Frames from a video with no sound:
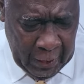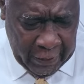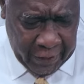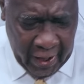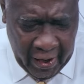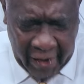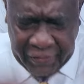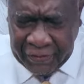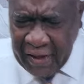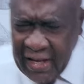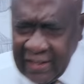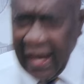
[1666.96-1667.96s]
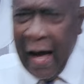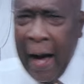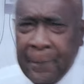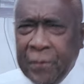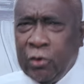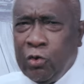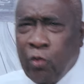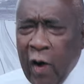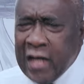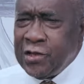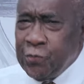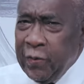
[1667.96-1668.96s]
There are things that happen to
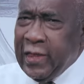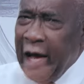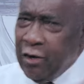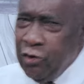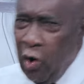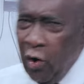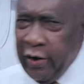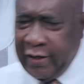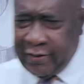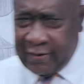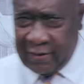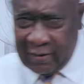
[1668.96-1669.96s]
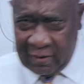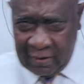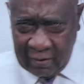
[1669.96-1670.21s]
us without notice.